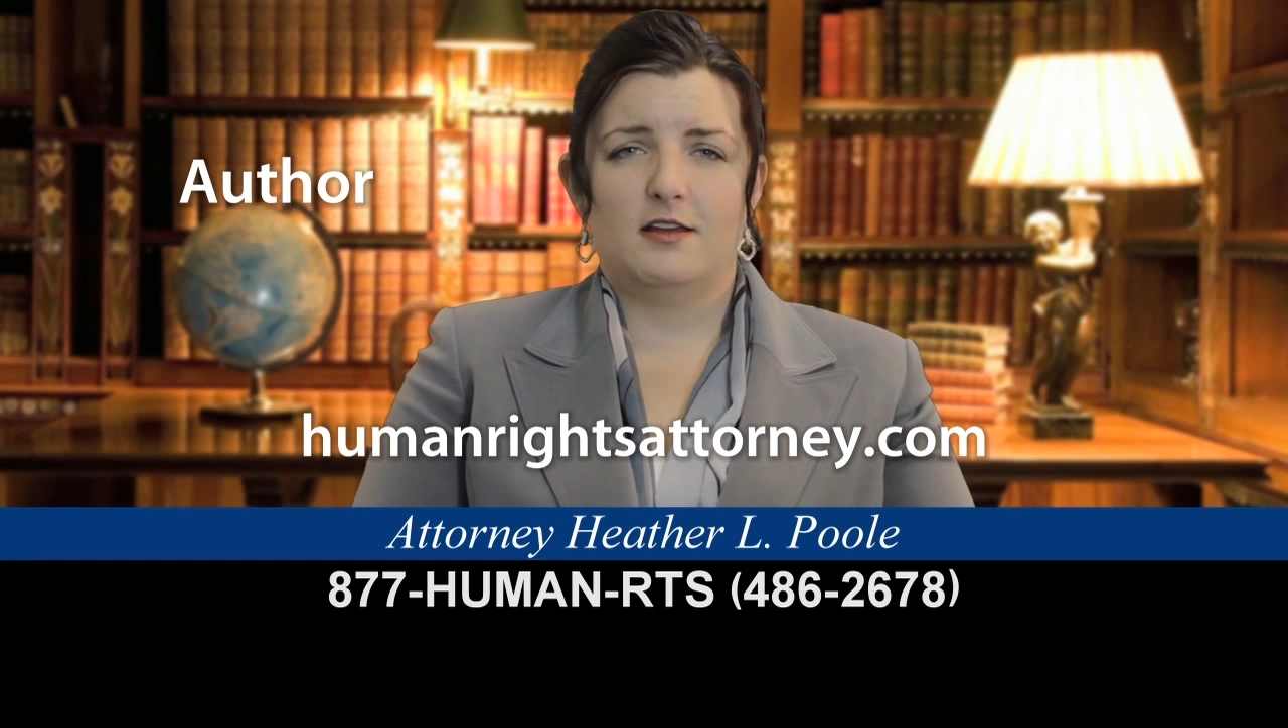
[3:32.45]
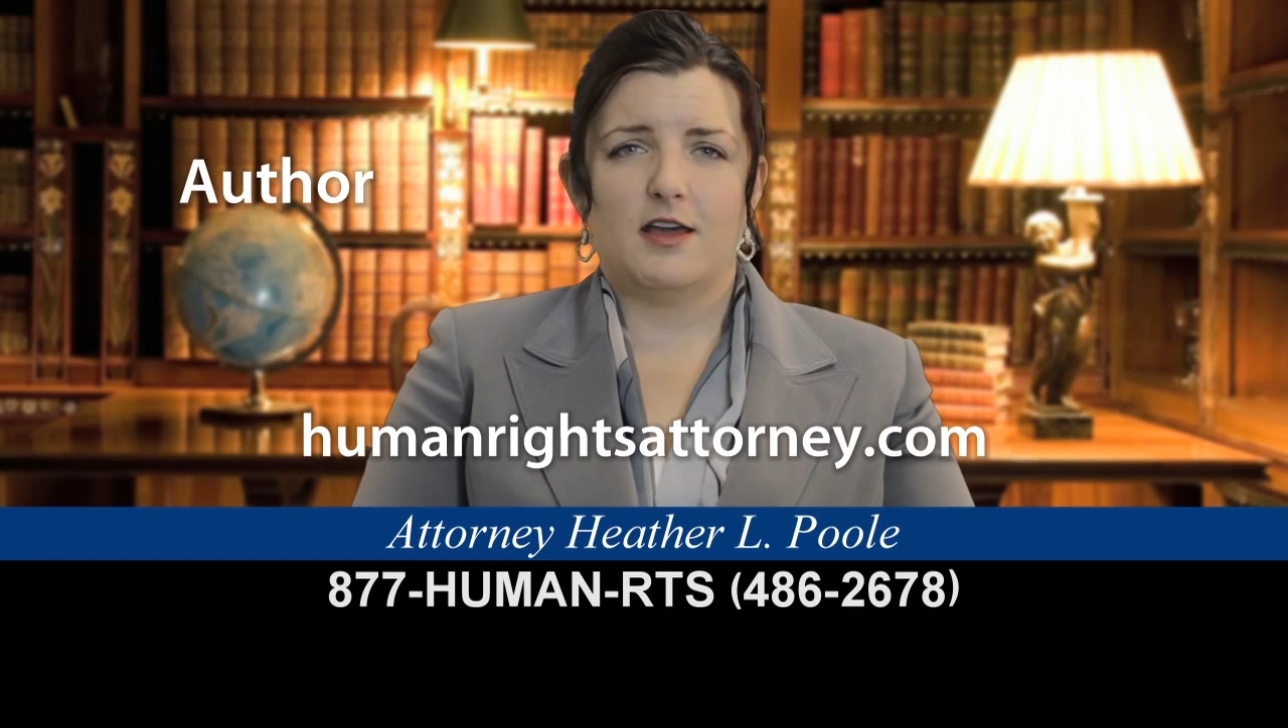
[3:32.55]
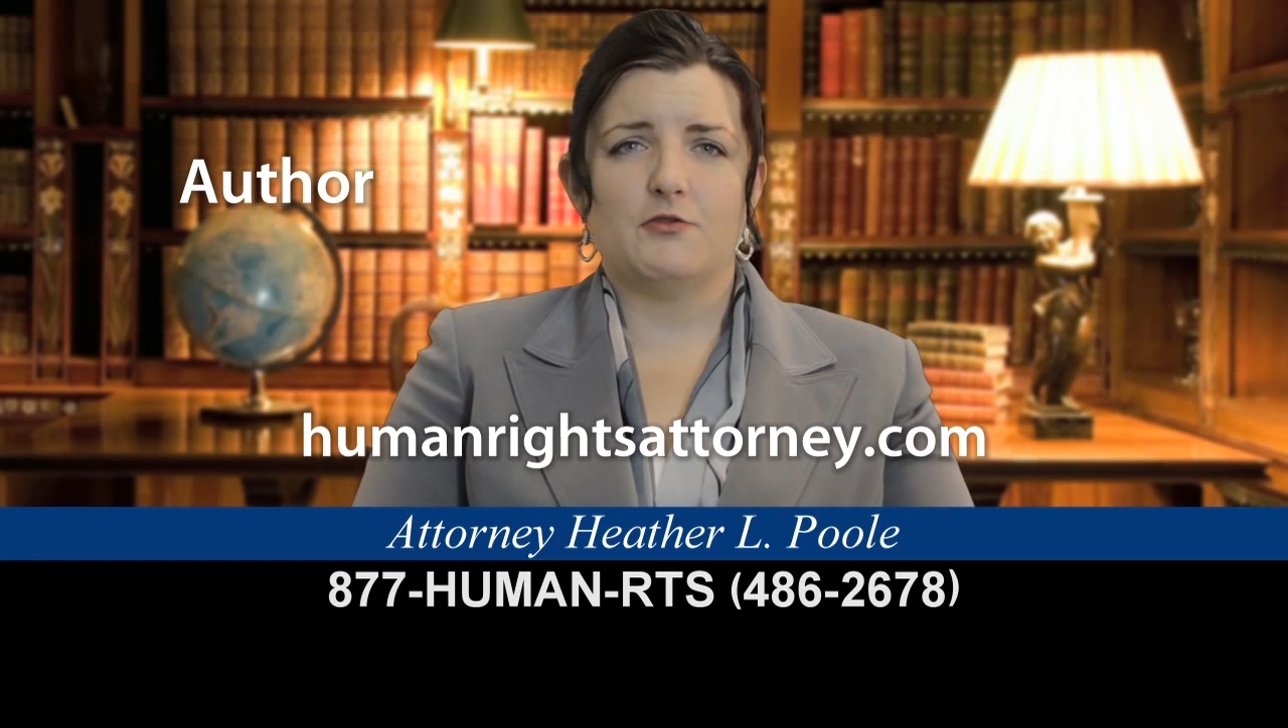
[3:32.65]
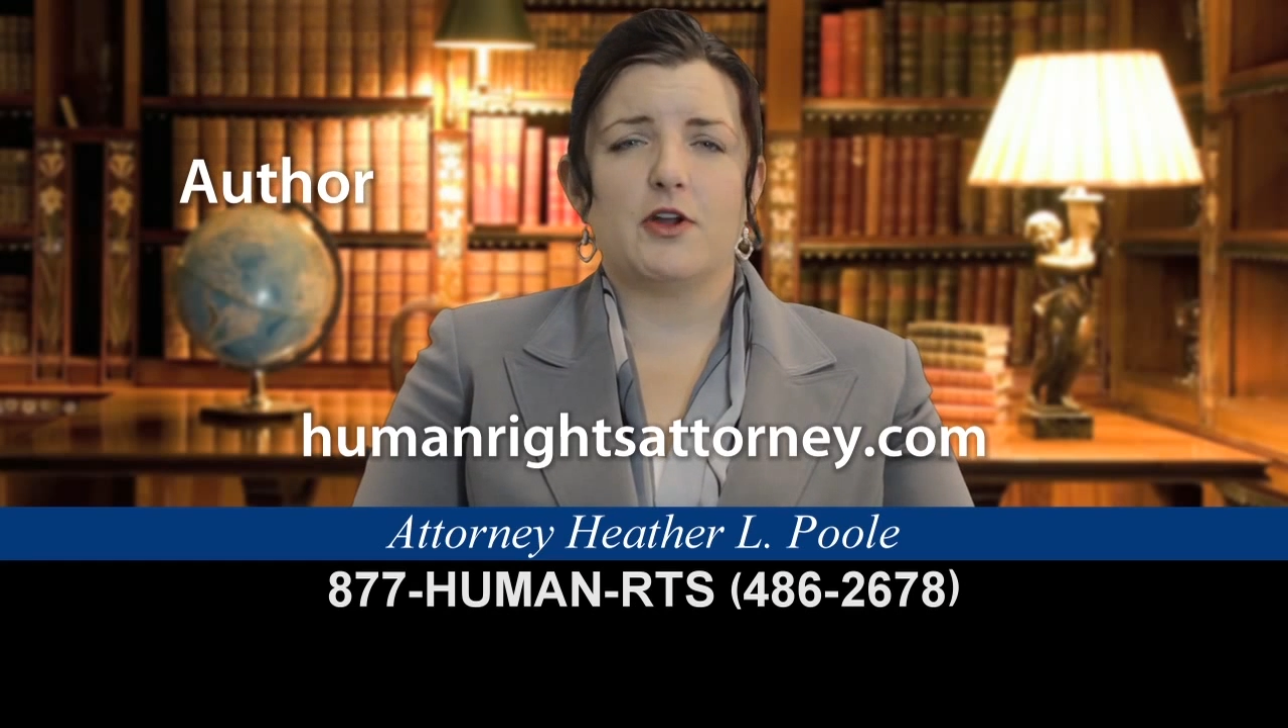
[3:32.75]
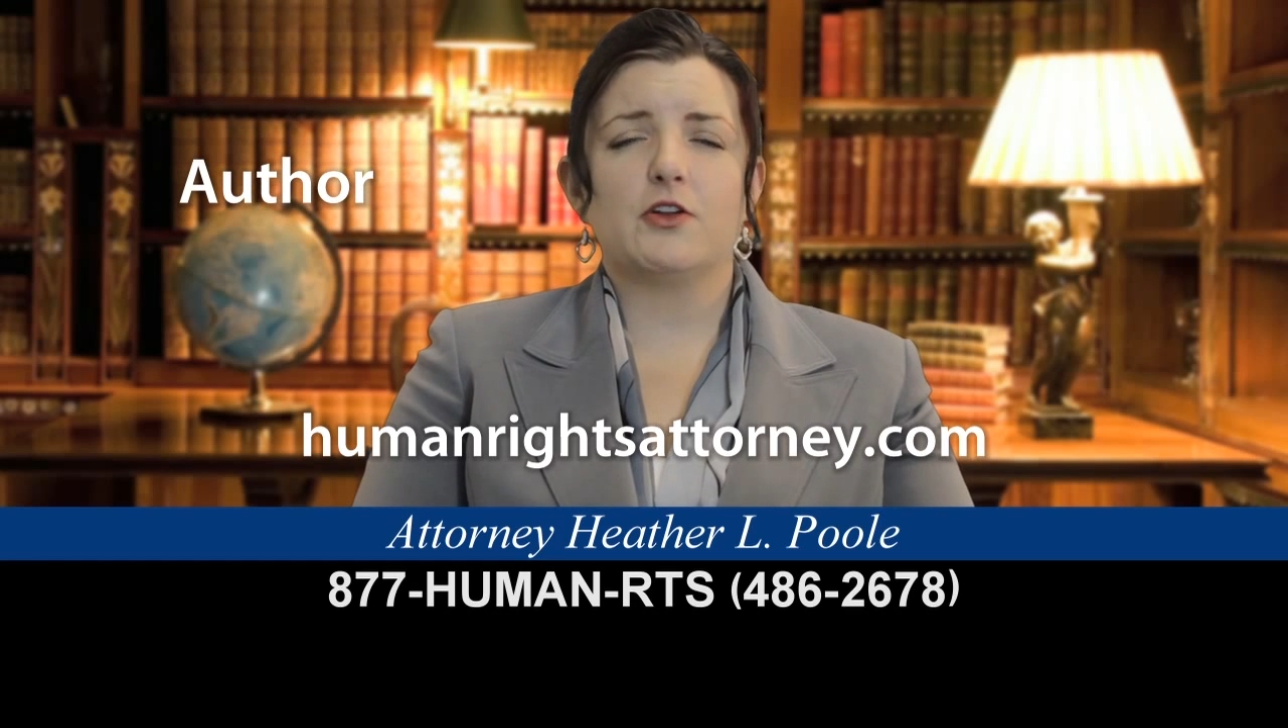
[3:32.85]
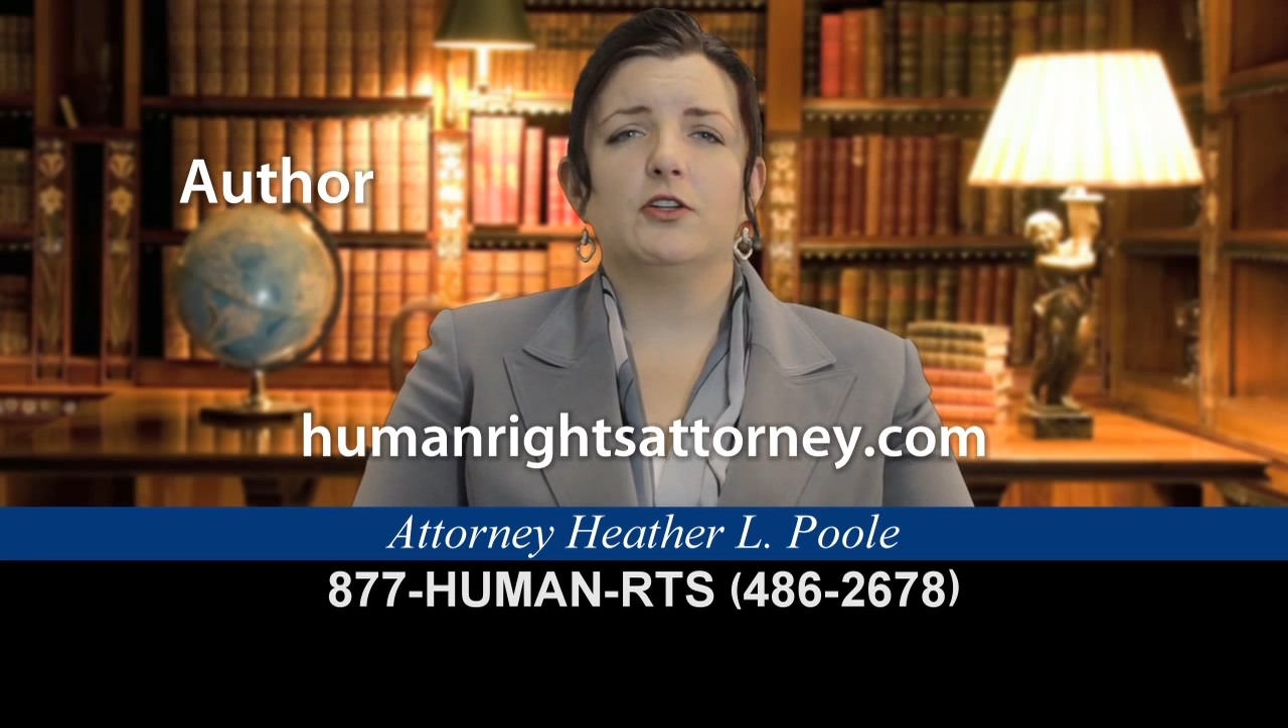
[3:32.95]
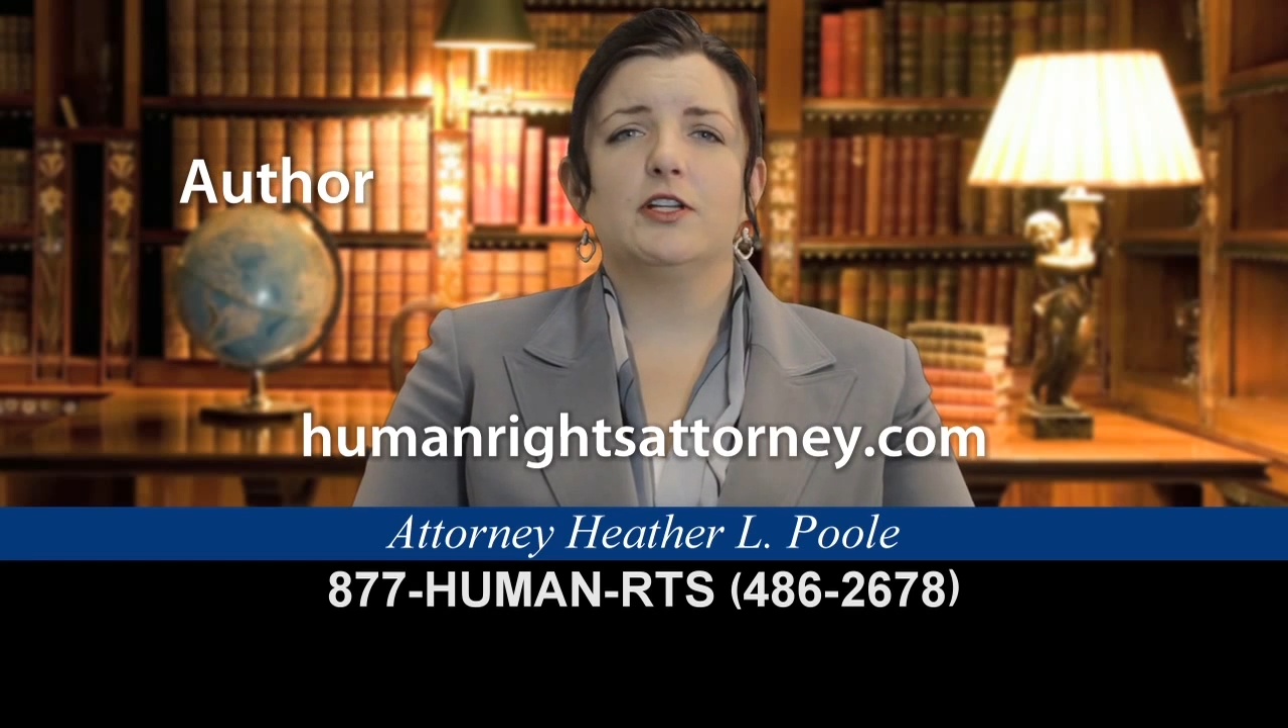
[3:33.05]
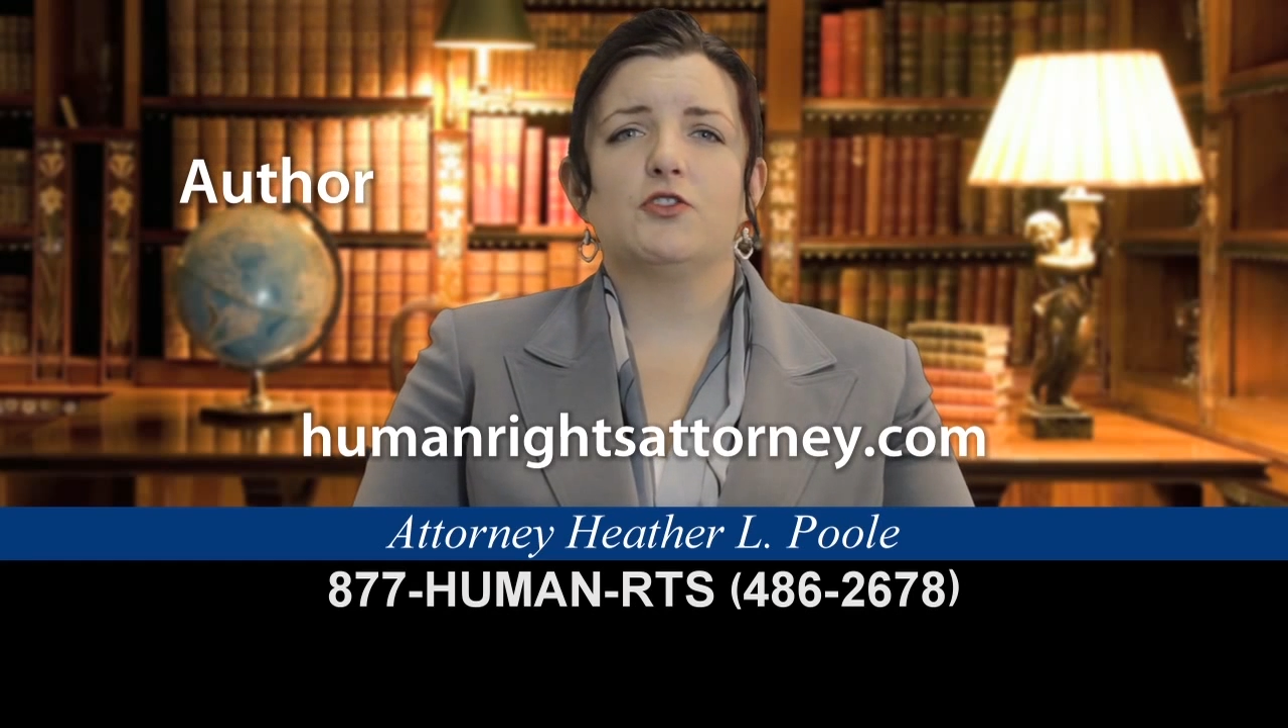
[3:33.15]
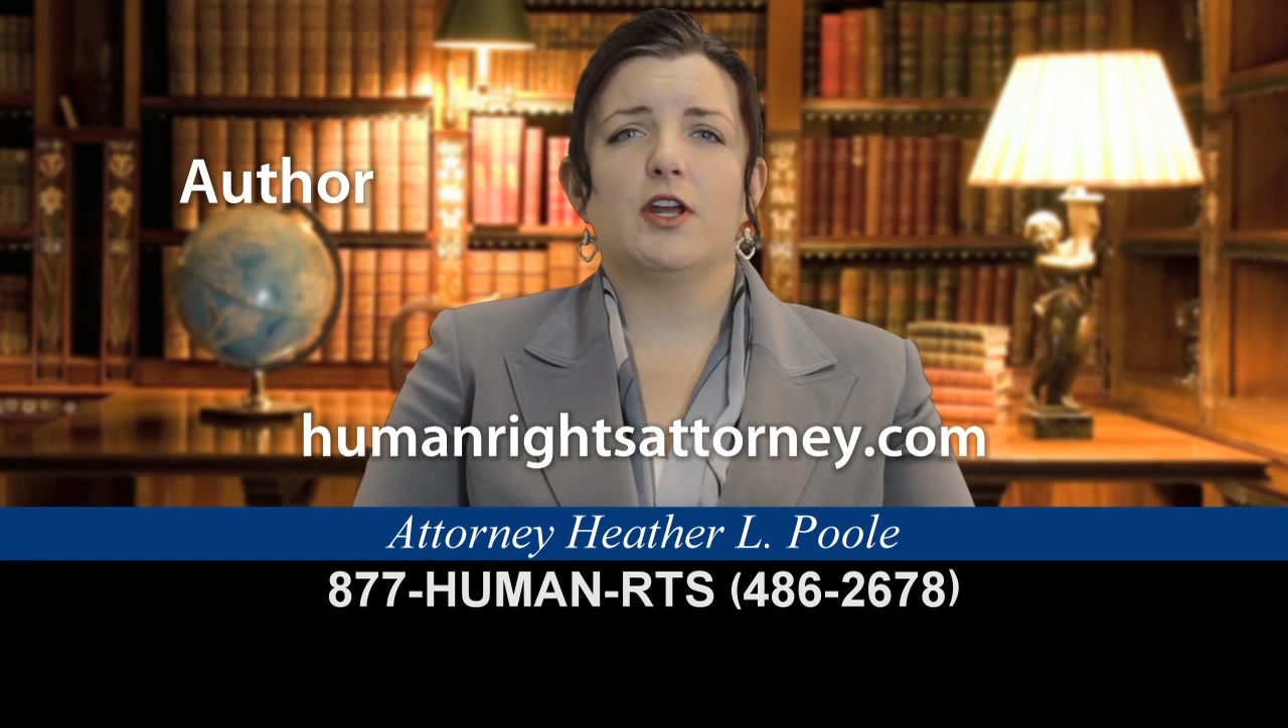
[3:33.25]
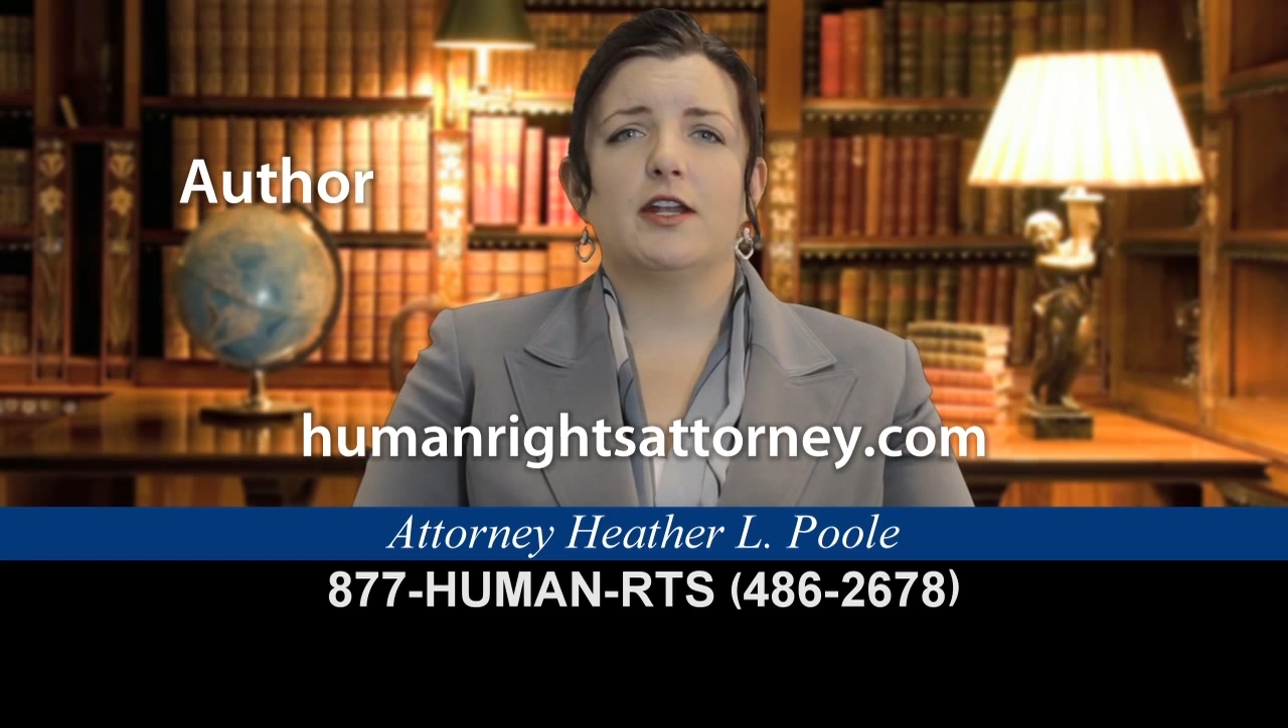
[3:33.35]
I
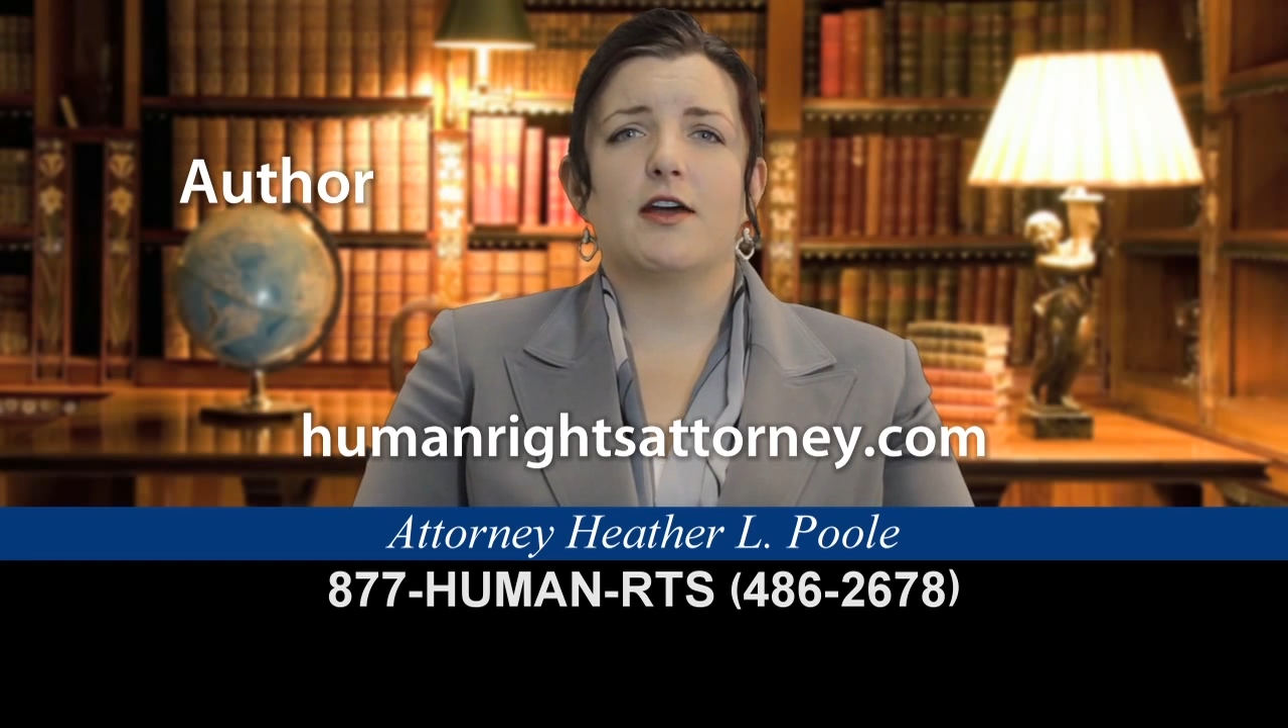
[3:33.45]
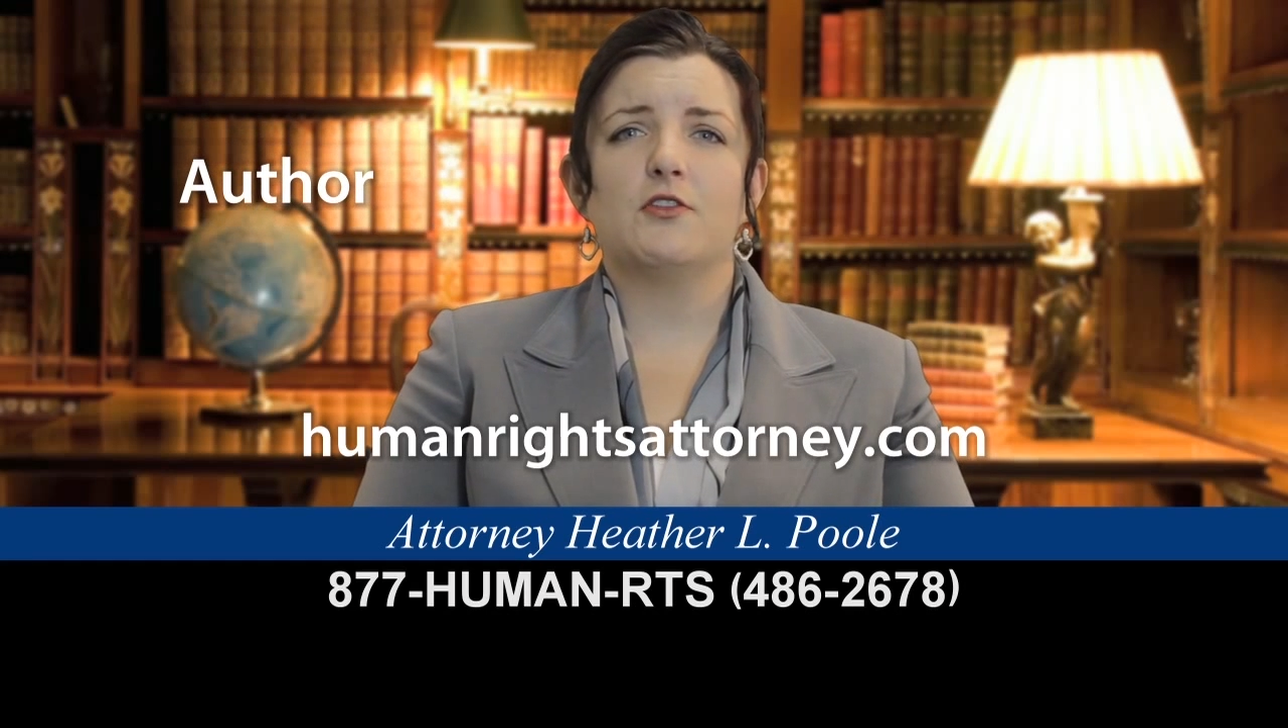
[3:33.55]
regularly train